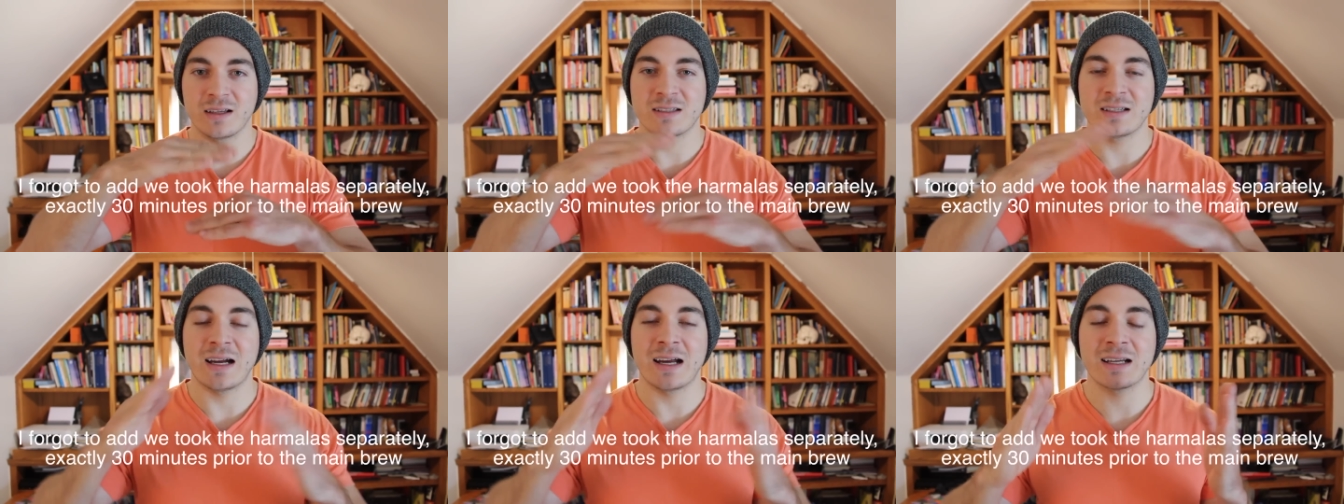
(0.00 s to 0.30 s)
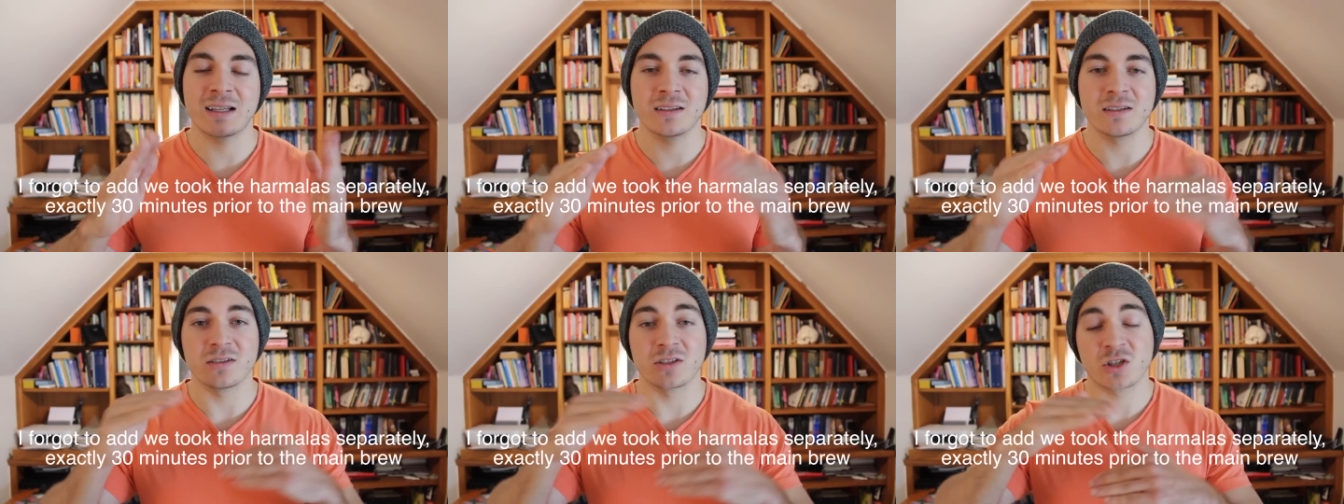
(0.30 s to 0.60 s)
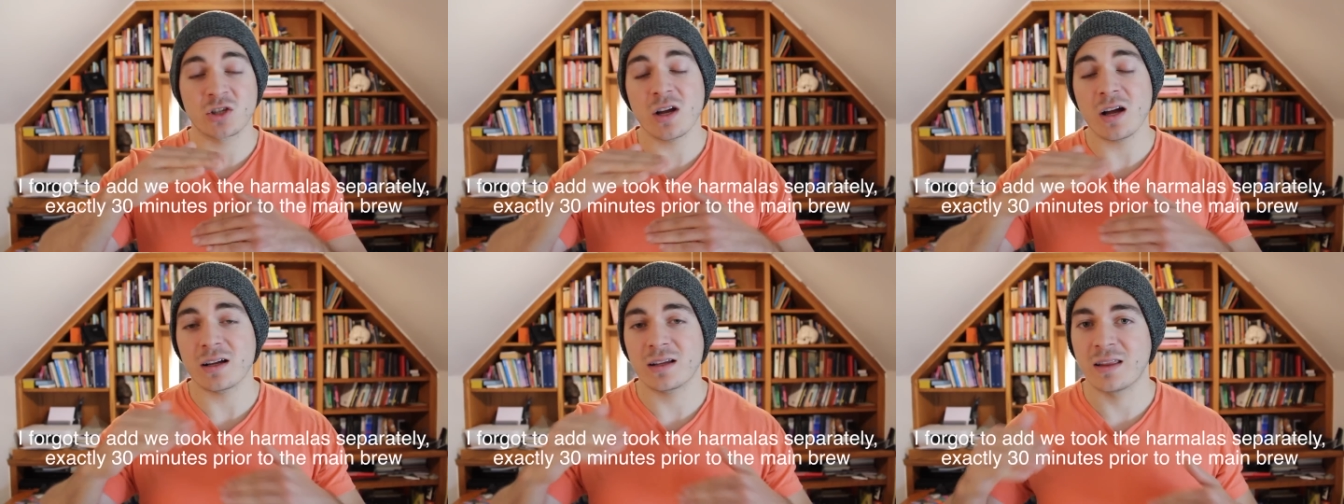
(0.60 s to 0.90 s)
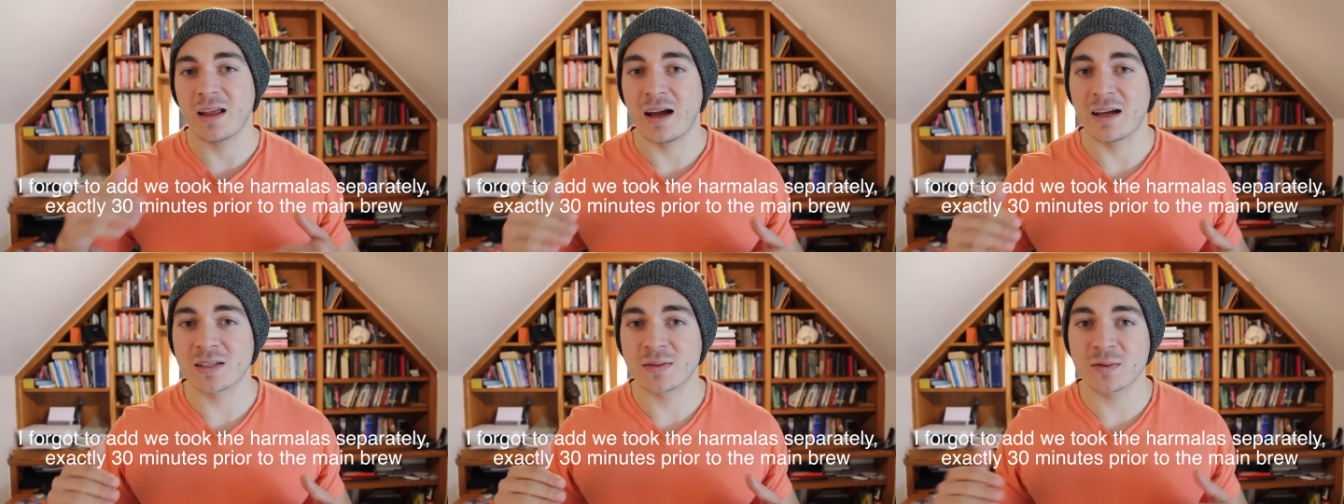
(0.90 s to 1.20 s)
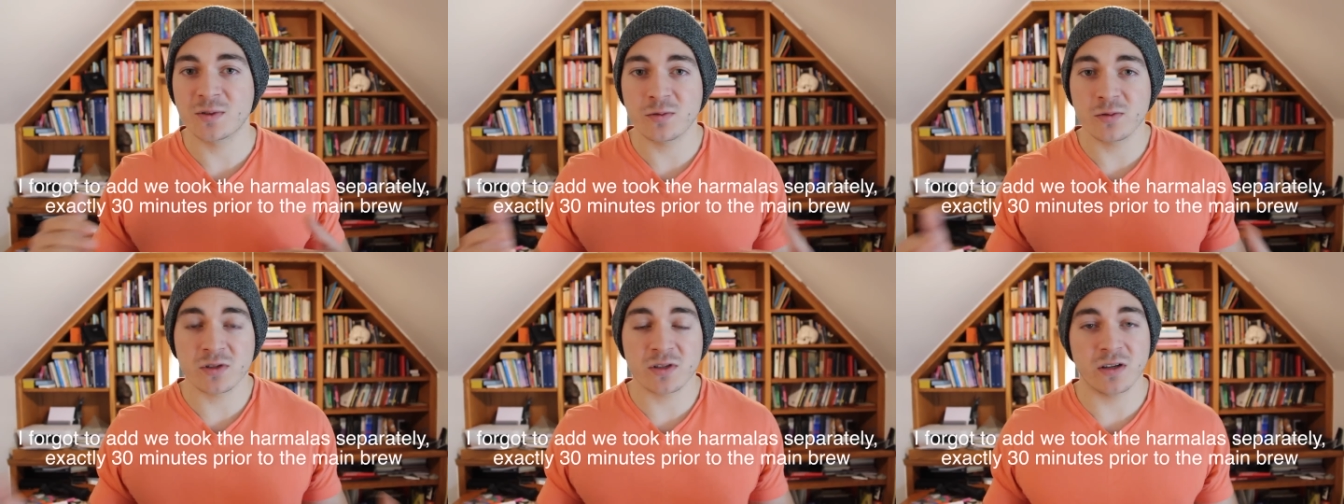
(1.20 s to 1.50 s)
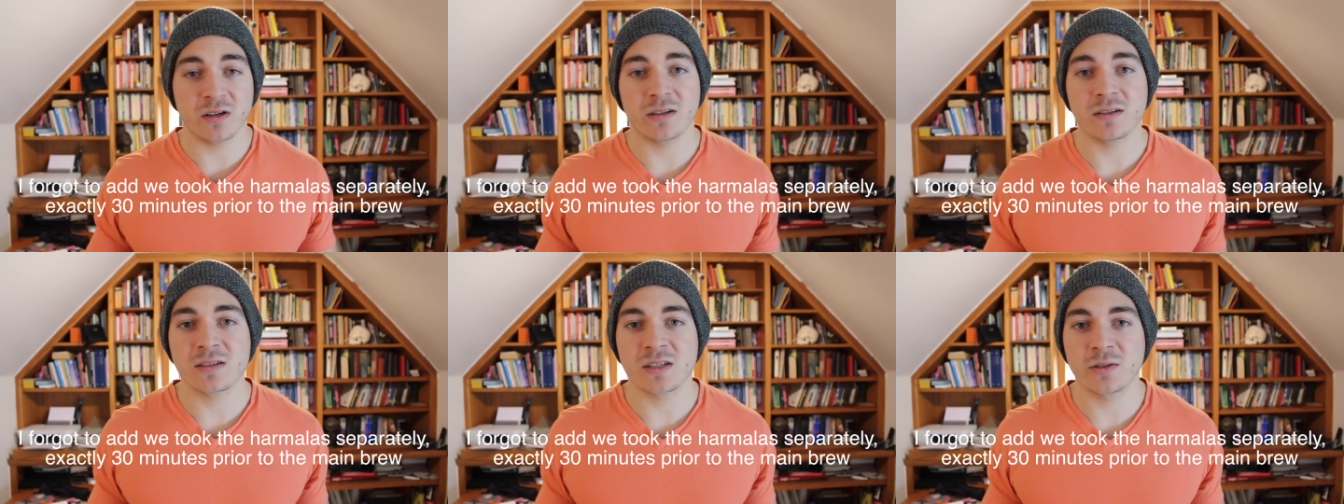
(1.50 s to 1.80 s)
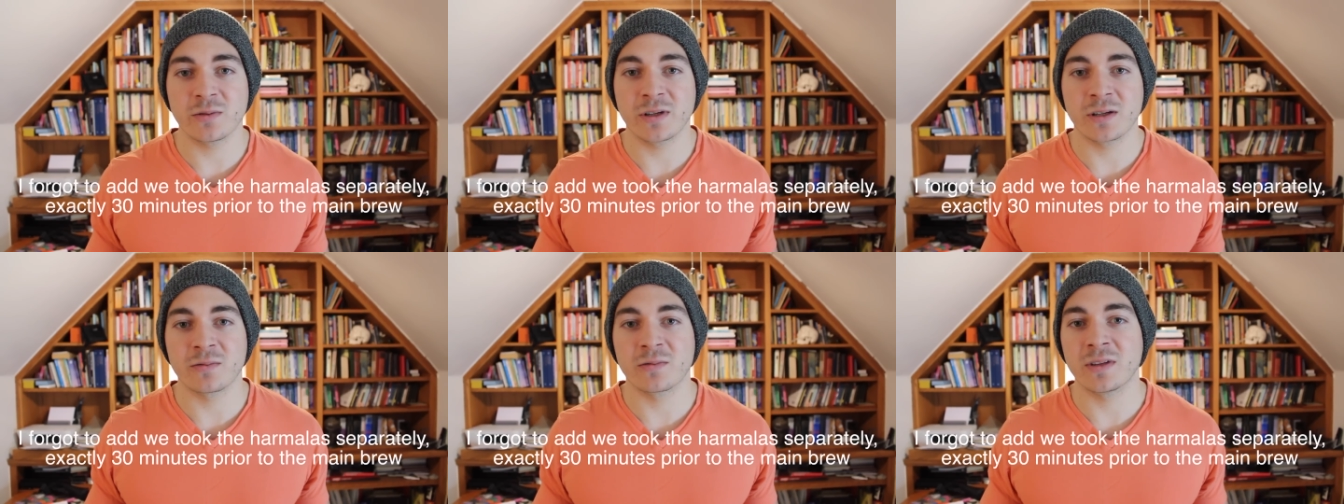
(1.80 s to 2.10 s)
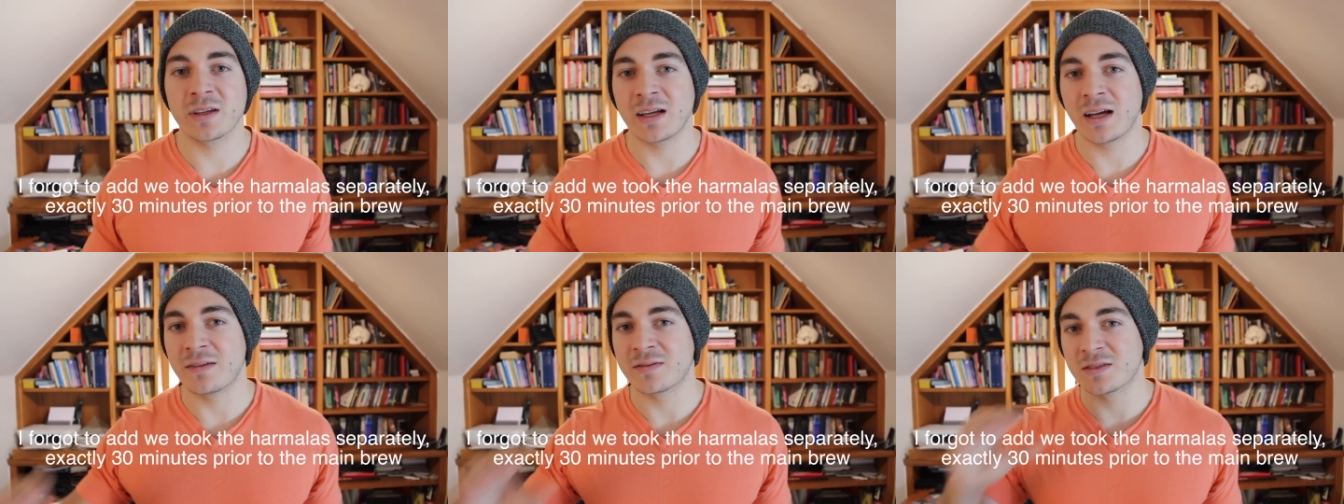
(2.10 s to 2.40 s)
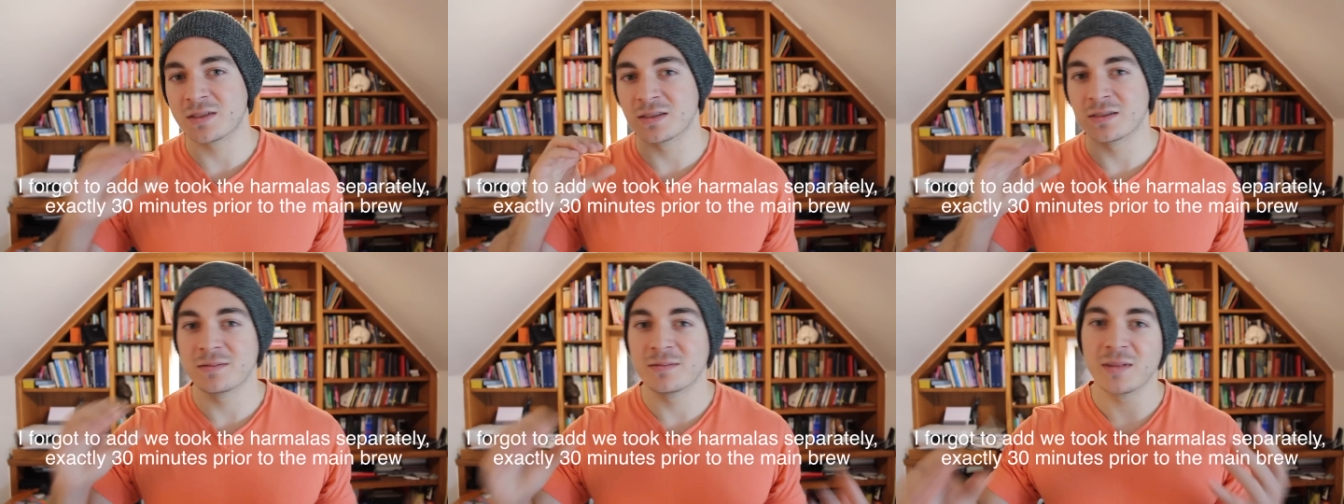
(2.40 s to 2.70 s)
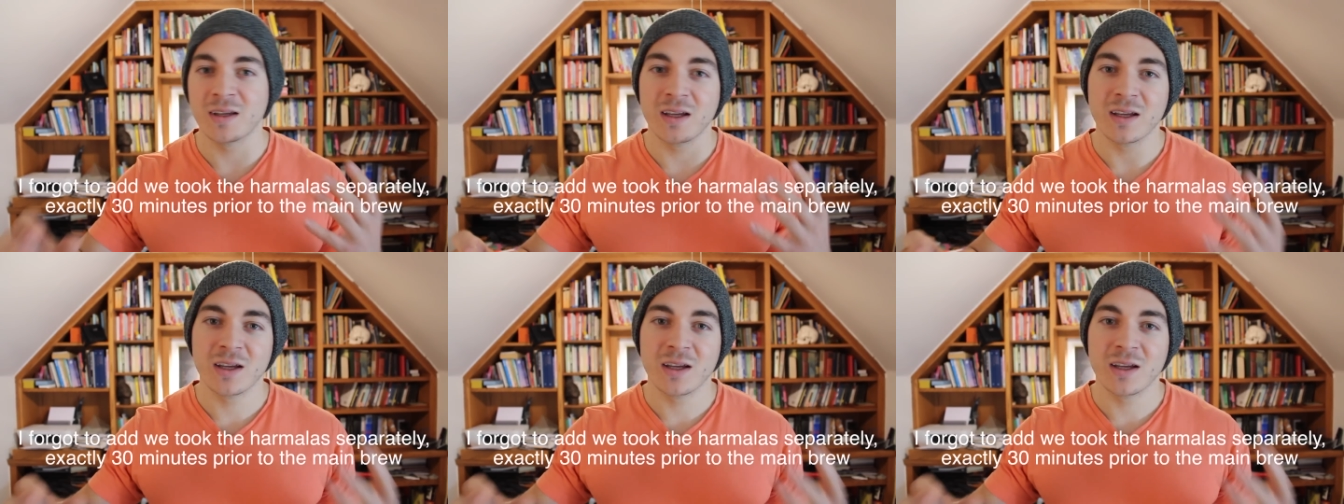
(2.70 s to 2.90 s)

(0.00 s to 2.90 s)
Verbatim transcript: a tiny little shot glass, which was good, so we didn't really have to